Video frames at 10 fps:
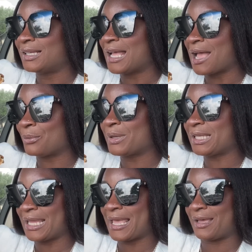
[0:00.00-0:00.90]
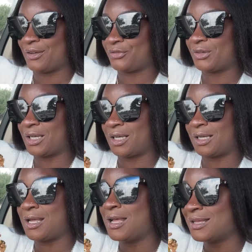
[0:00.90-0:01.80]
I really have.
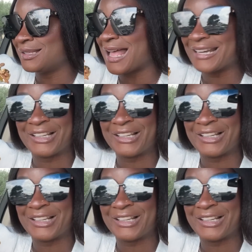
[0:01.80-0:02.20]
Uh, I